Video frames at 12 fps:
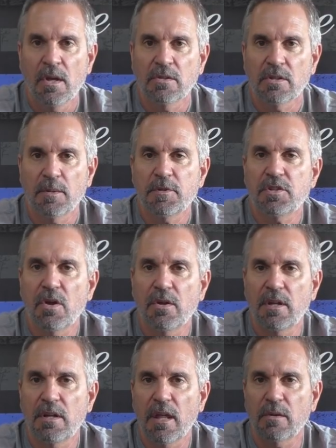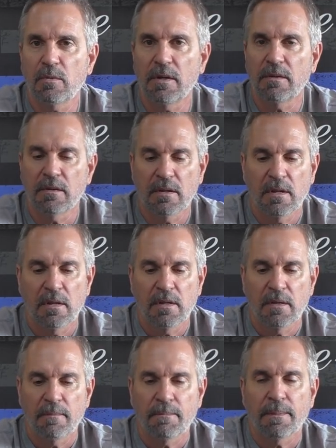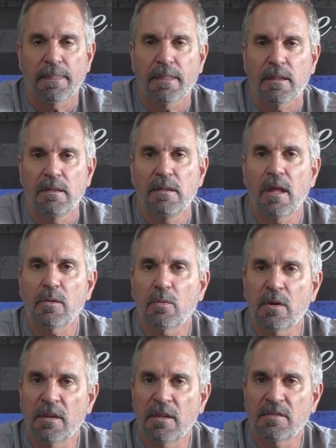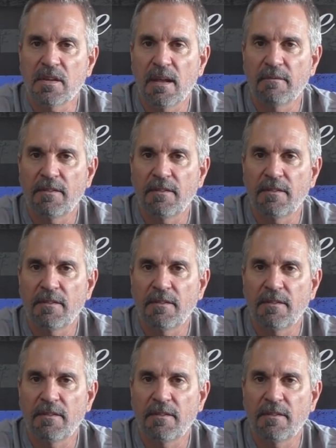So let me show you another one. Another one in the same